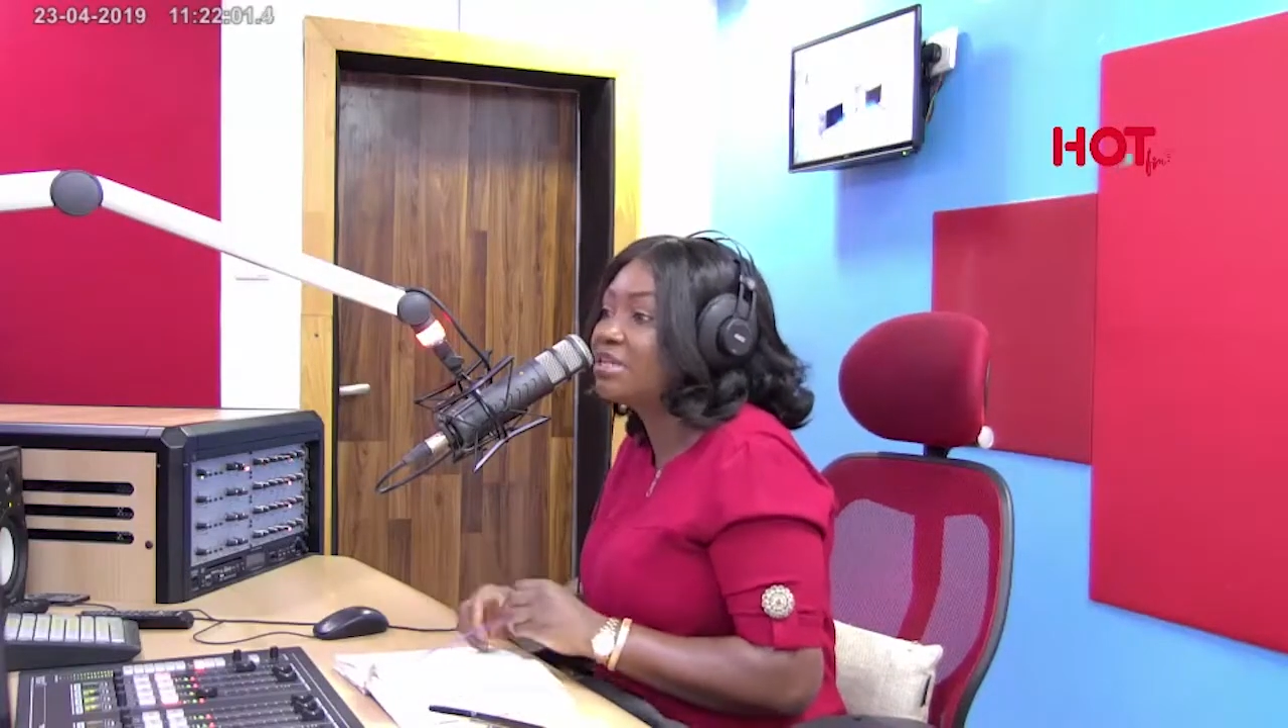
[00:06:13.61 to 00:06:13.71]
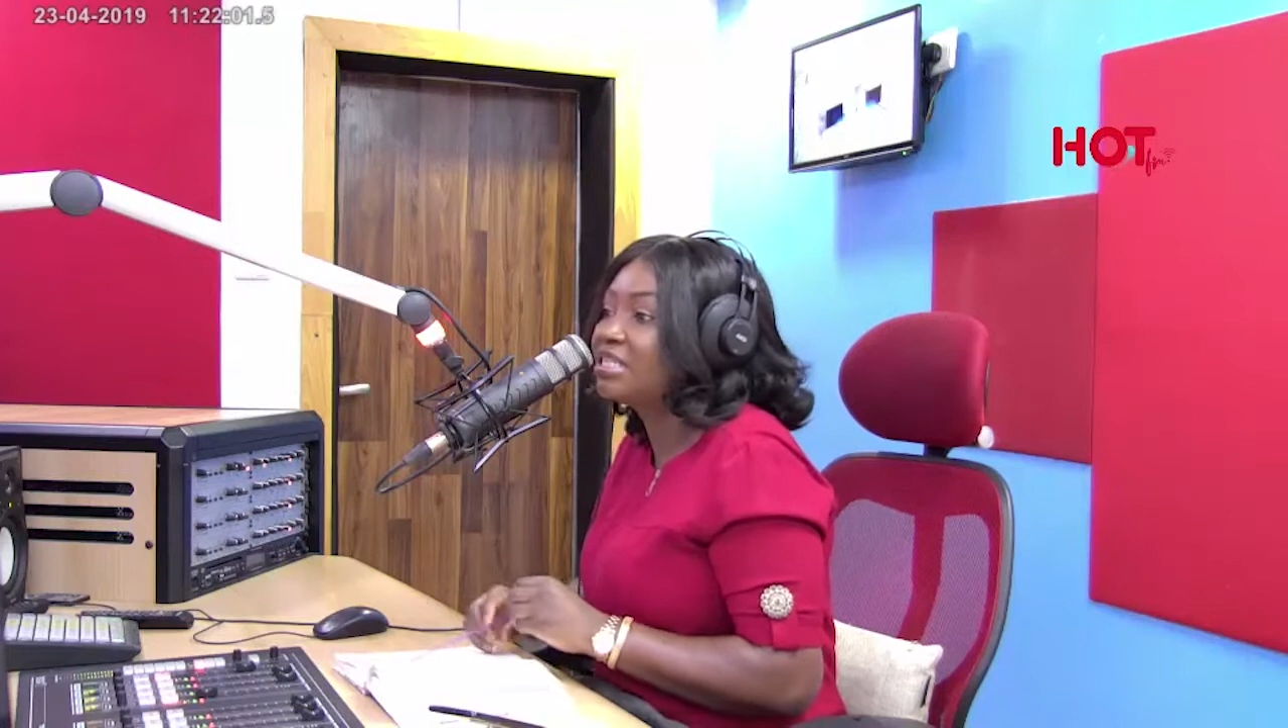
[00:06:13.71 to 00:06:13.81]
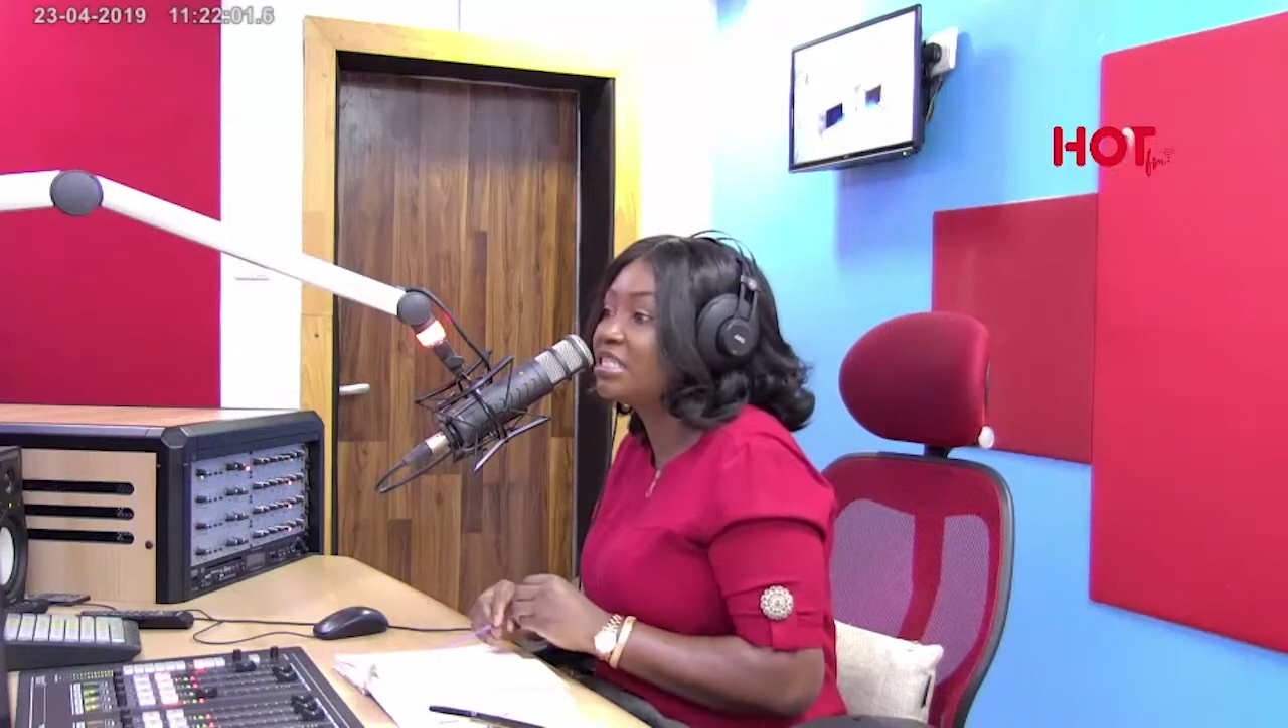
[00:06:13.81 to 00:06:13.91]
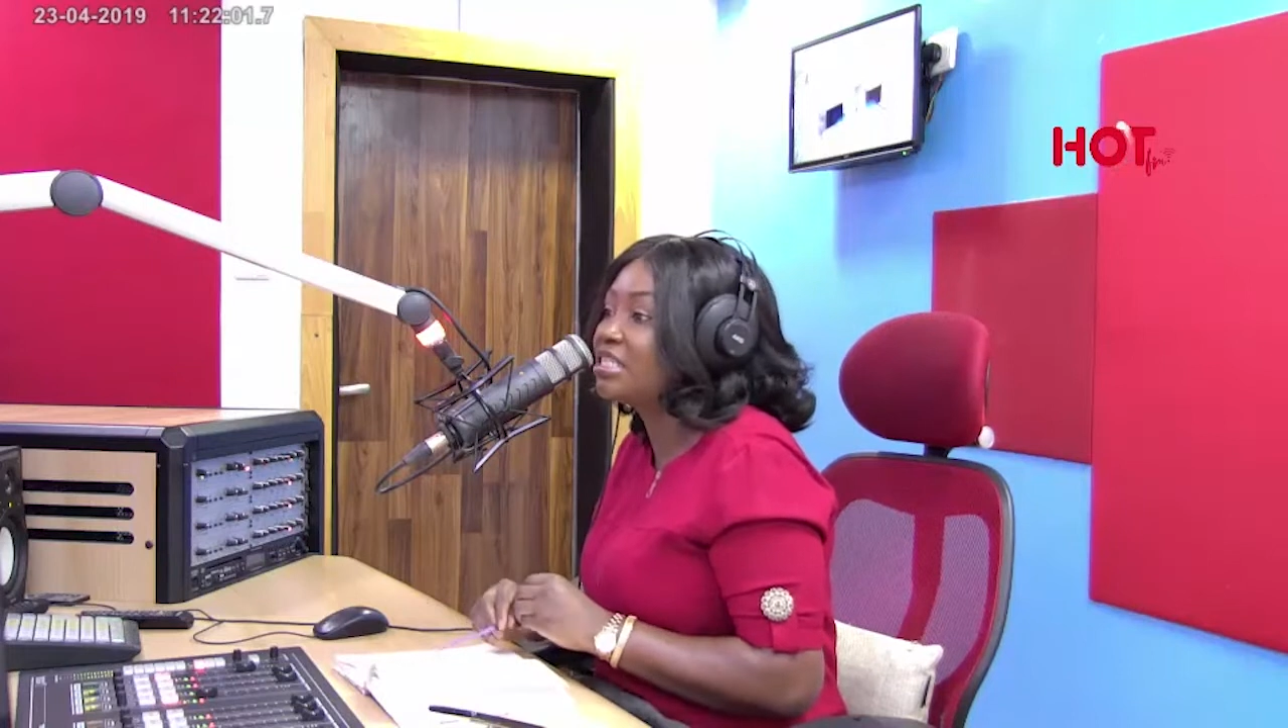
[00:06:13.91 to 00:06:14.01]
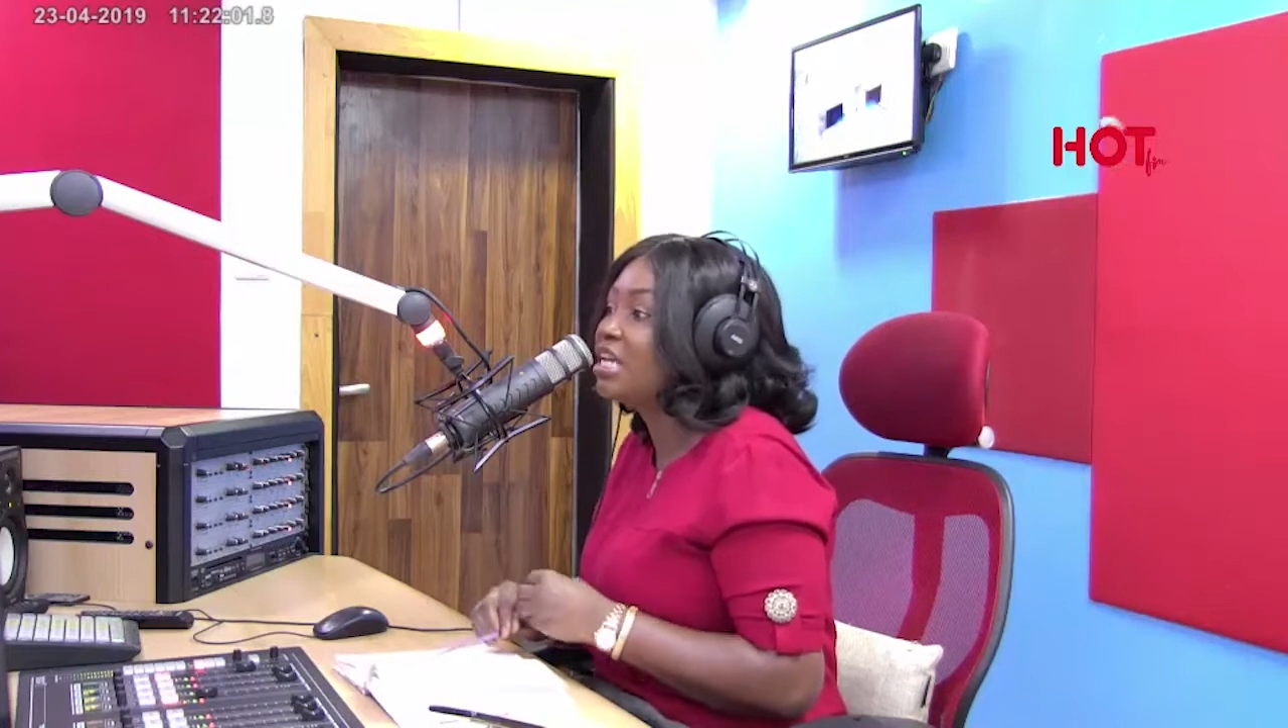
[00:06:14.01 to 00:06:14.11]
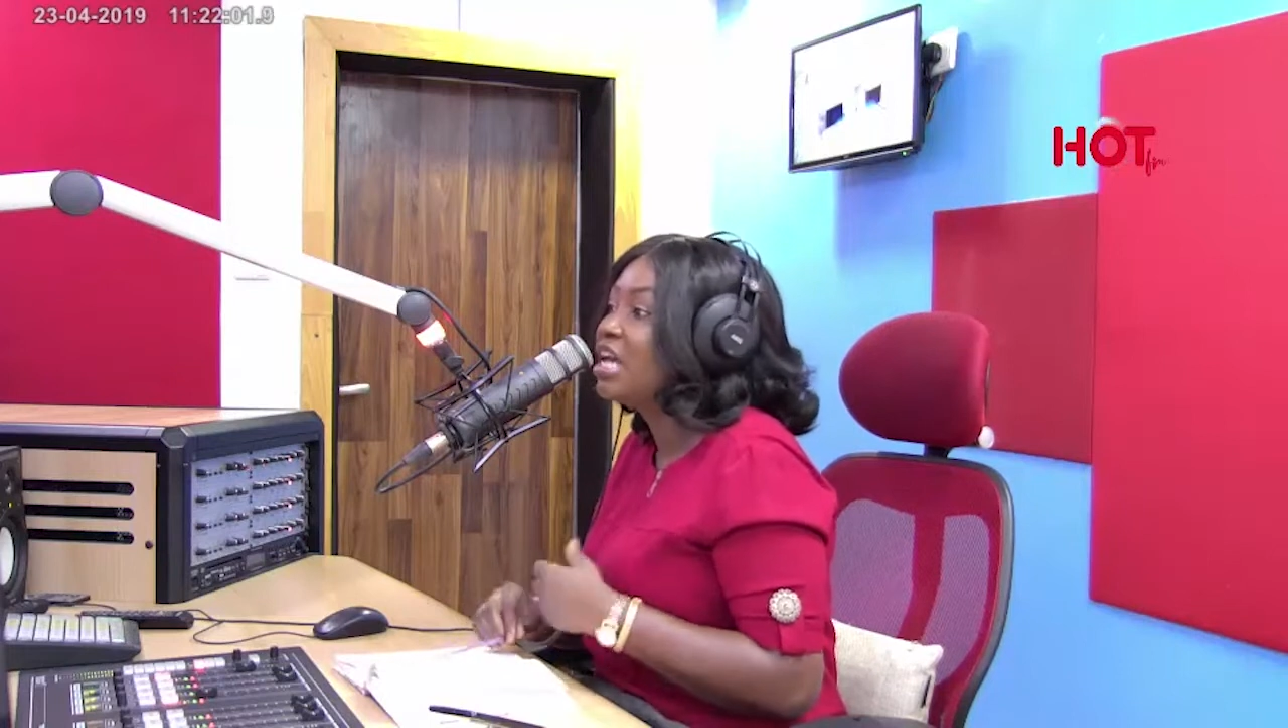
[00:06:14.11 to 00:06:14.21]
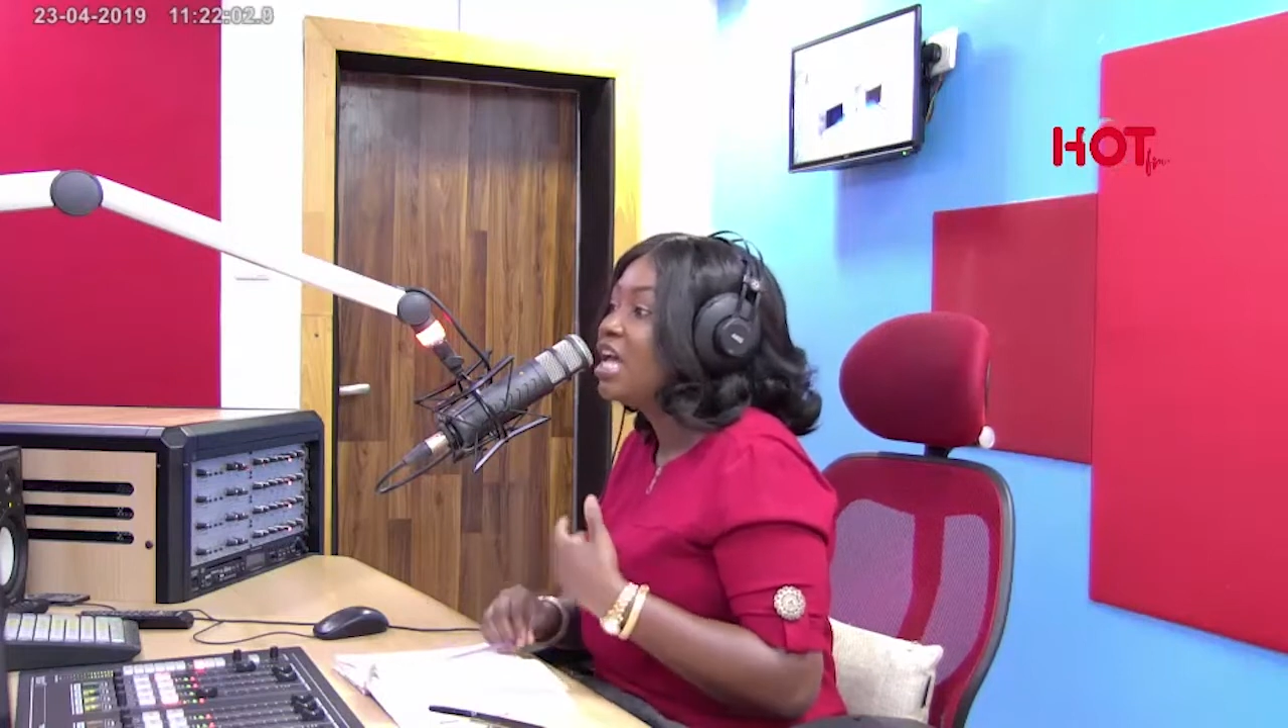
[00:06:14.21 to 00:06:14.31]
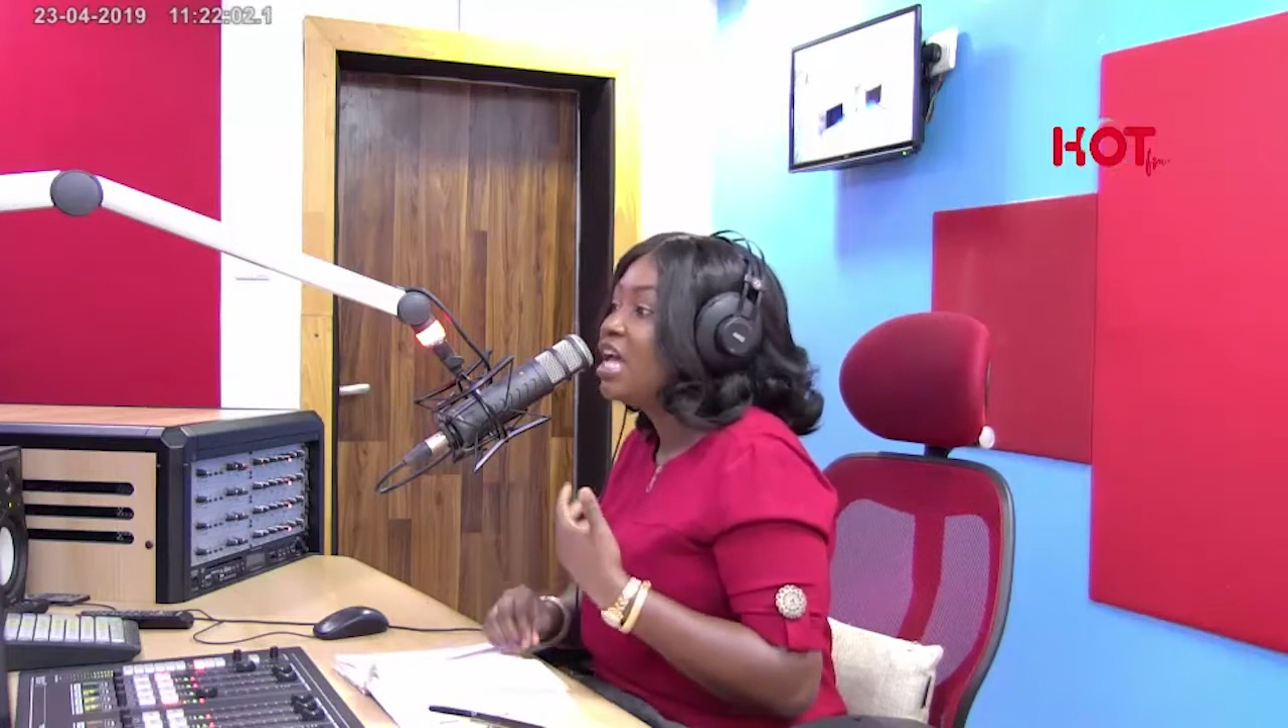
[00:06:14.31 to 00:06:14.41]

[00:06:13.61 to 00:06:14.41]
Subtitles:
person,